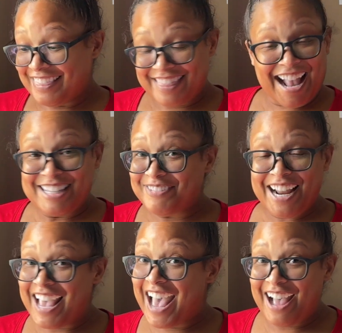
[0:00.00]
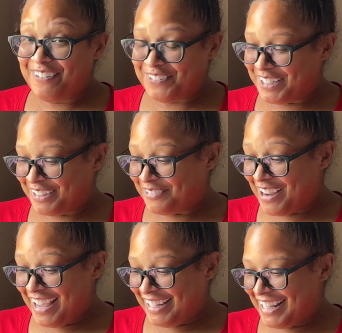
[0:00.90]
That's what I have for you,
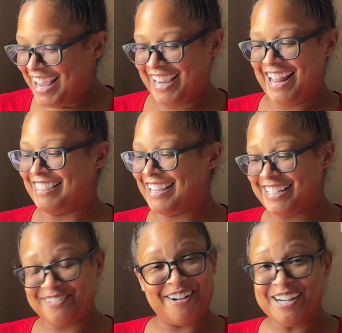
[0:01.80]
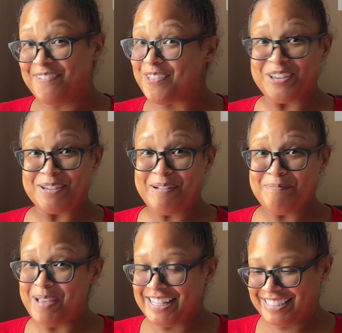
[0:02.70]
right? And I think it's wonderful. Those are my
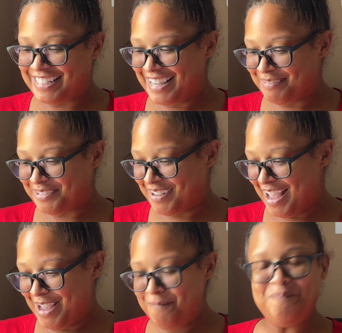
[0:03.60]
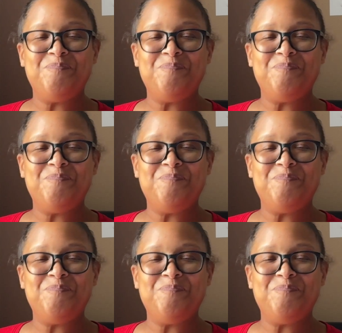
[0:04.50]
best tips, right?